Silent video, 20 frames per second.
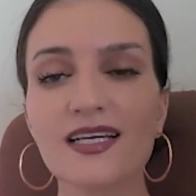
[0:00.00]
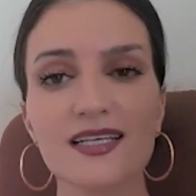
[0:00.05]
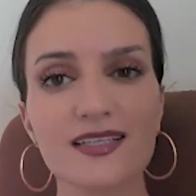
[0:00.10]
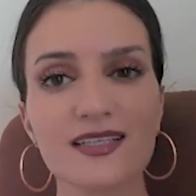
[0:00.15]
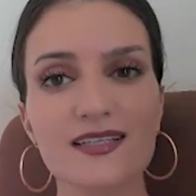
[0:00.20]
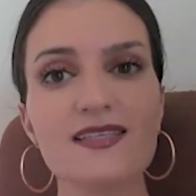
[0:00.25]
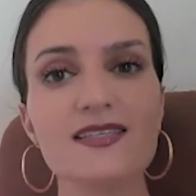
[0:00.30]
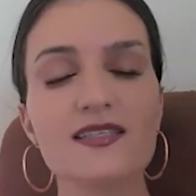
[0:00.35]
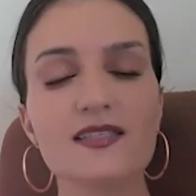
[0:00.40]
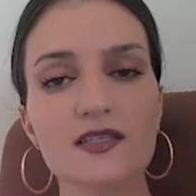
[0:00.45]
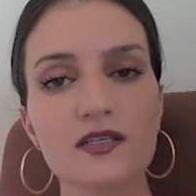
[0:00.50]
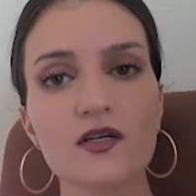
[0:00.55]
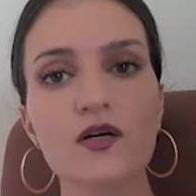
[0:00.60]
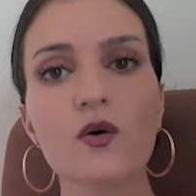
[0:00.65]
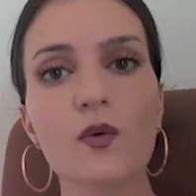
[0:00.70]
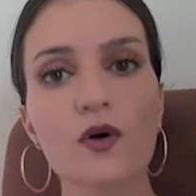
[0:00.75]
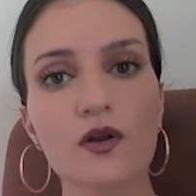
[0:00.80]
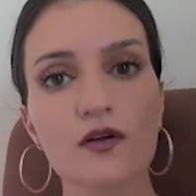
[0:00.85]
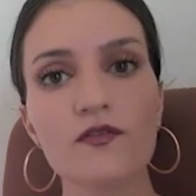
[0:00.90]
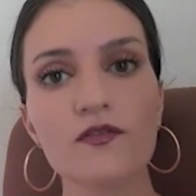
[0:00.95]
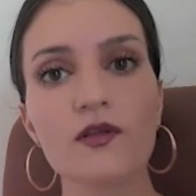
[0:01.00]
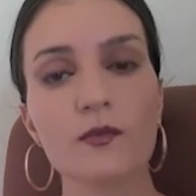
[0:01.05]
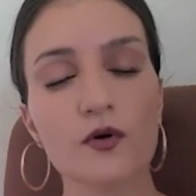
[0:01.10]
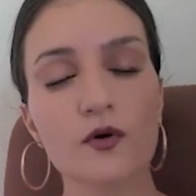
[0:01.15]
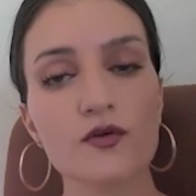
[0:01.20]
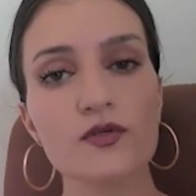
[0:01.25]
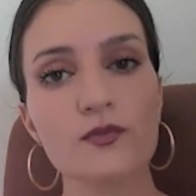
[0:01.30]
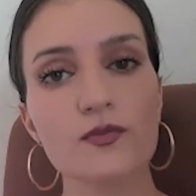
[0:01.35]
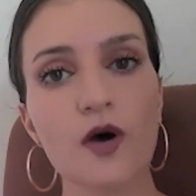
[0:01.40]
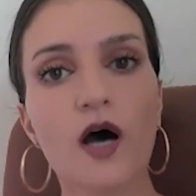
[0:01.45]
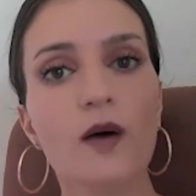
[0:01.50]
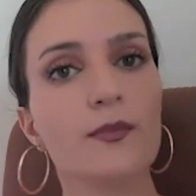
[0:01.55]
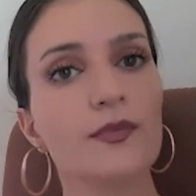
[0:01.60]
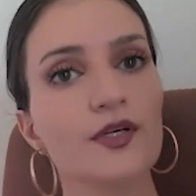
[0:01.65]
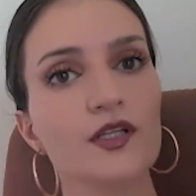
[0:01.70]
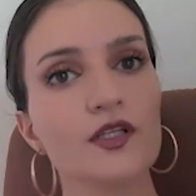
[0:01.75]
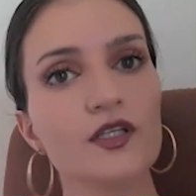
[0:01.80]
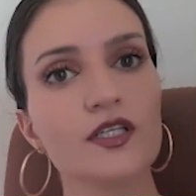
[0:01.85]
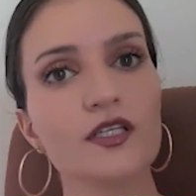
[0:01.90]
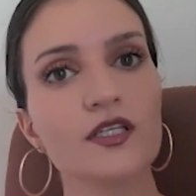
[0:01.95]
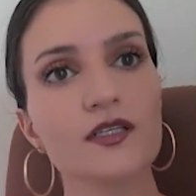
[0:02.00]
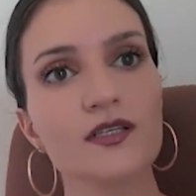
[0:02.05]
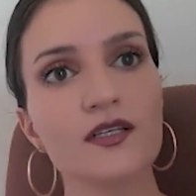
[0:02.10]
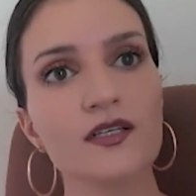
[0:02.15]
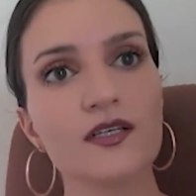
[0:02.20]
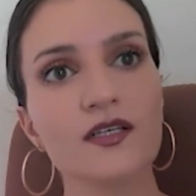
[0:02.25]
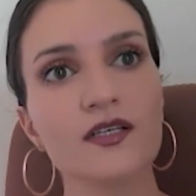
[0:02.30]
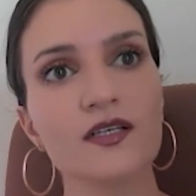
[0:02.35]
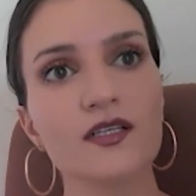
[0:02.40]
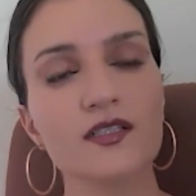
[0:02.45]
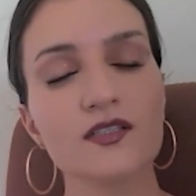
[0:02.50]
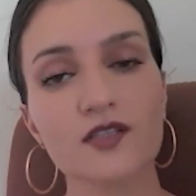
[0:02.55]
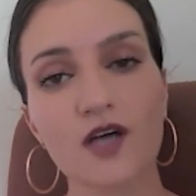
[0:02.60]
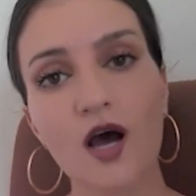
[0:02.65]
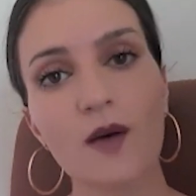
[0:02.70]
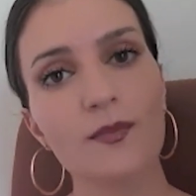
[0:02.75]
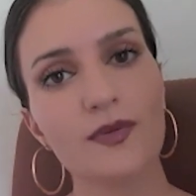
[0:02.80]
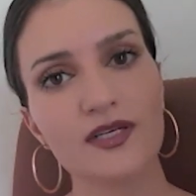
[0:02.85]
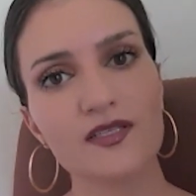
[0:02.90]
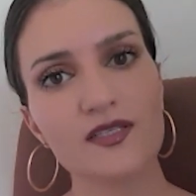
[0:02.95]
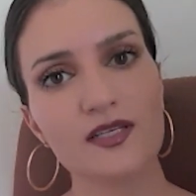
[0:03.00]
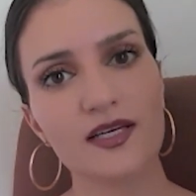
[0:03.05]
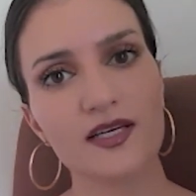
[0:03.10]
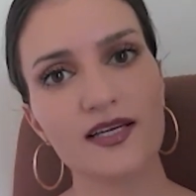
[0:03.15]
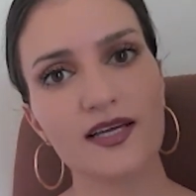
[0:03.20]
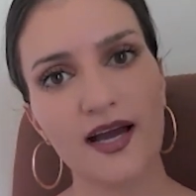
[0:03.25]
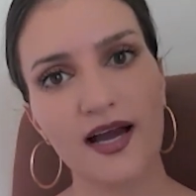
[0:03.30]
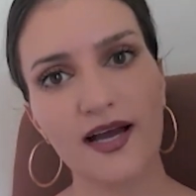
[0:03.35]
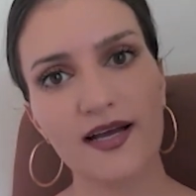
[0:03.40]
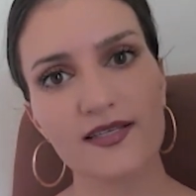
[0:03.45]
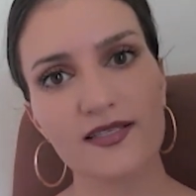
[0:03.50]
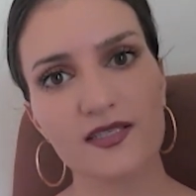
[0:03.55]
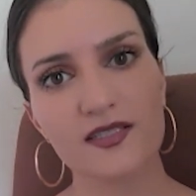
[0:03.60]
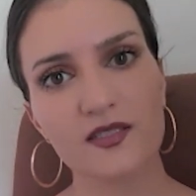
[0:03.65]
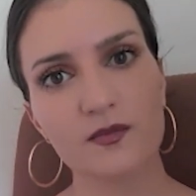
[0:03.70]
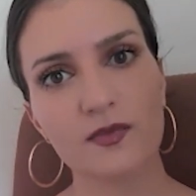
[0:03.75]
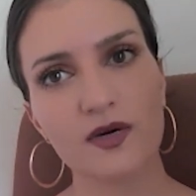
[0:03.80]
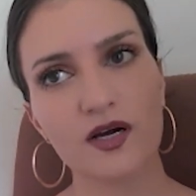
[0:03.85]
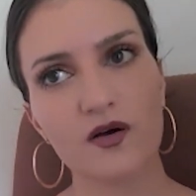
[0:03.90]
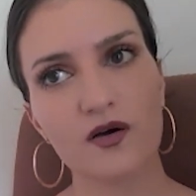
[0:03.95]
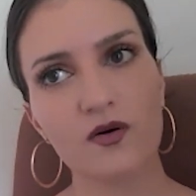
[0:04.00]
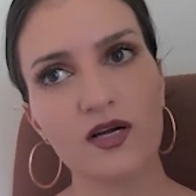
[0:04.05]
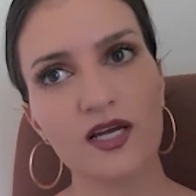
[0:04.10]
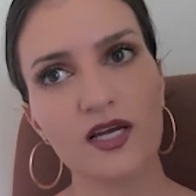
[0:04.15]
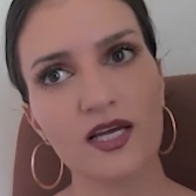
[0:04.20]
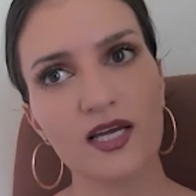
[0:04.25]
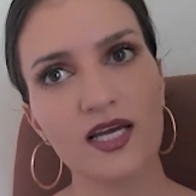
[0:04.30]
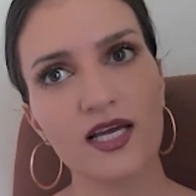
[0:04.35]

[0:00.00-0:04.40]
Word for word: it's still one of the most popular topics I get asked about.